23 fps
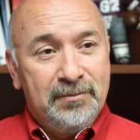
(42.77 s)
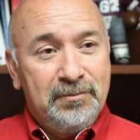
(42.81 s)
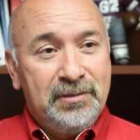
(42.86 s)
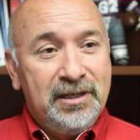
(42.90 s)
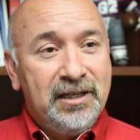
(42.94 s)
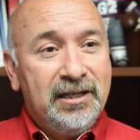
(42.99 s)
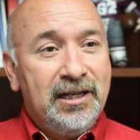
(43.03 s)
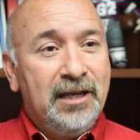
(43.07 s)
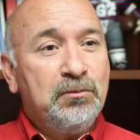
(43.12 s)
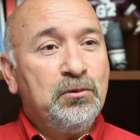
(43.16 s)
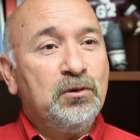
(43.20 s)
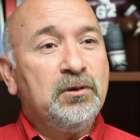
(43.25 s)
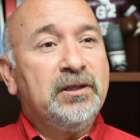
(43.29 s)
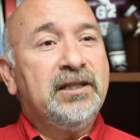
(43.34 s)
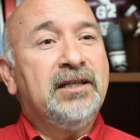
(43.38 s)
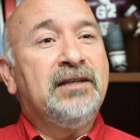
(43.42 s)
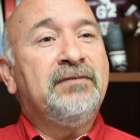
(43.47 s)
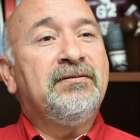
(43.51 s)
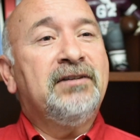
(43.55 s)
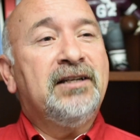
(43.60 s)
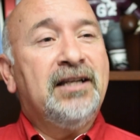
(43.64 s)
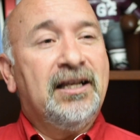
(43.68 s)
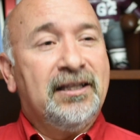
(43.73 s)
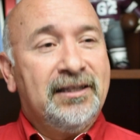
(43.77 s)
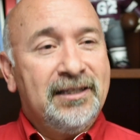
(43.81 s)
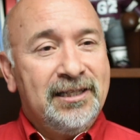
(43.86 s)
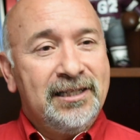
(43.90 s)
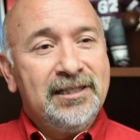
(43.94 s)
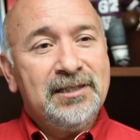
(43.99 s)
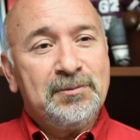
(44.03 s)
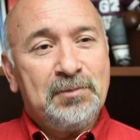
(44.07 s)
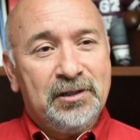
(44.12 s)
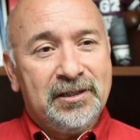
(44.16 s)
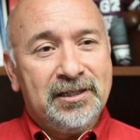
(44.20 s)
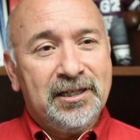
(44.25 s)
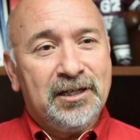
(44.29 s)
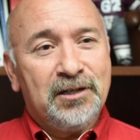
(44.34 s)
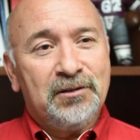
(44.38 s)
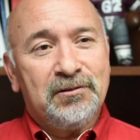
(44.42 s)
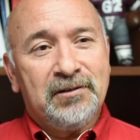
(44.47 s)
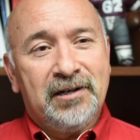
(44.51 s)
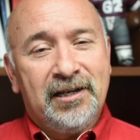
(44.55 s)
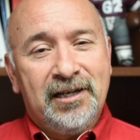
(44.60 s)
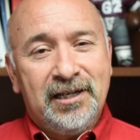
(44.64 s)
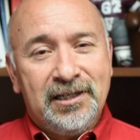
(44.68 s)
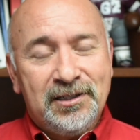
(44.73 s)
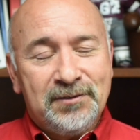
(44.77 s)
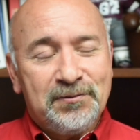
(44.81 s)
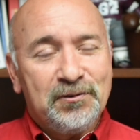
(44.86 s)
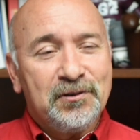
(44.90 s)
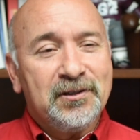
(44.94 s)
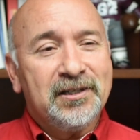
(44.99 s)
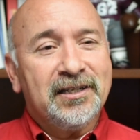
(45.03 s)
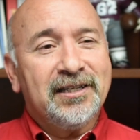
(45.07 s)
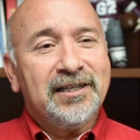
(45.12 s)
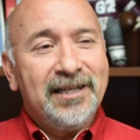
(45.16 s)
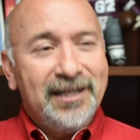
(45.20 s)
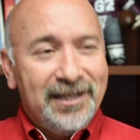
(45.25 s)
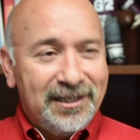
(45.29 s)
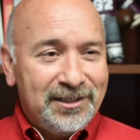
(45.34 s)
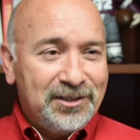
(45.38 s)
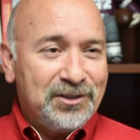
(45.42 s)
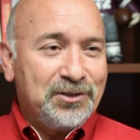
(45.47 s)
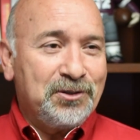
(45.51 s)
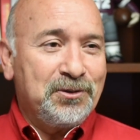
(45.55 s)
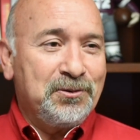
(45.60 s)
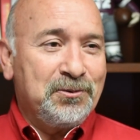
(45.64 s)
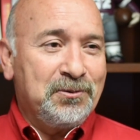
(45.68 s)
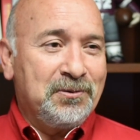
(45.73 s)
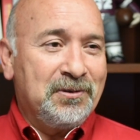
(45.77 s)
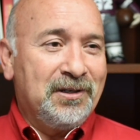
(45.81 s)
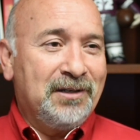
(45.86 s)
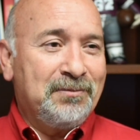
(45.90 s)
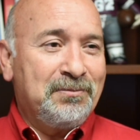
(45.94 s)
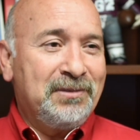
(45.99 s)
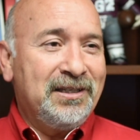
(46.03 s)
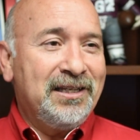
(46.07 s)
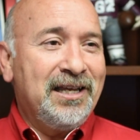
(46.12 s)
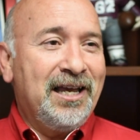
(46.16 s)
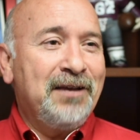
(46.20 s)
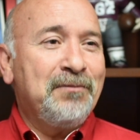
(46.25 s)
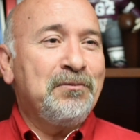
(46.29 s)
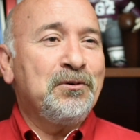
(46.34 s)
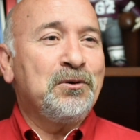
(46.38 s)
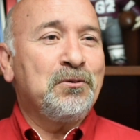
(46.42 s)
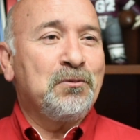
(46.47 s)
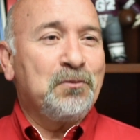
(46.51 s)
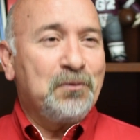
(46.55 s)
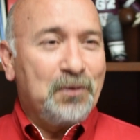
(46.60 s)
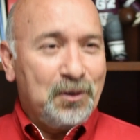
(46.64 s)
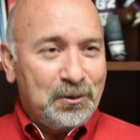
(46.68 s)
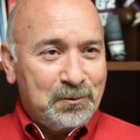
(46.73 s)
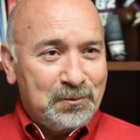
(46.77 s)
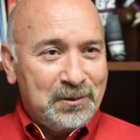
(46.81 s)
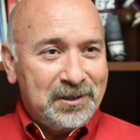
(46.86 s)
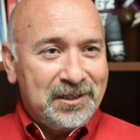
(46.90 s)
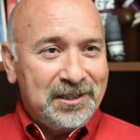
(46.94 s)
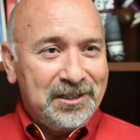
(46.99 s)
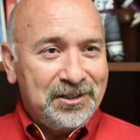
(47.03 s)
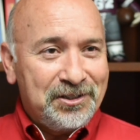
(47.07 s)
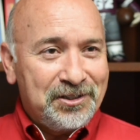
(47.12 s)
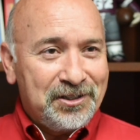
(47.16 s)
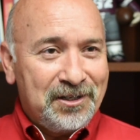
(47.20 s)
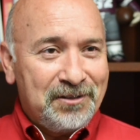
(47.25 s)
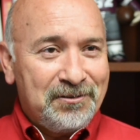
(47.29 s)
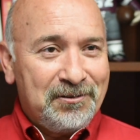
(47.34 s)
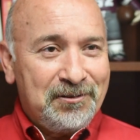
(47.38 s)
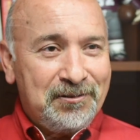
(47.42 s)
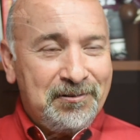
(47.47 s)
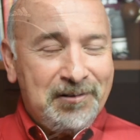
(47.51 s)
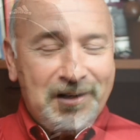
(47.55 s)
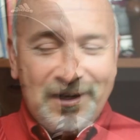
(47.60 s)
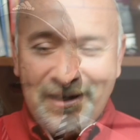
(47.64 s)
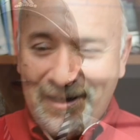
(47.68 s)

Being able, even at this particular age, for the kids to be able to work with each other.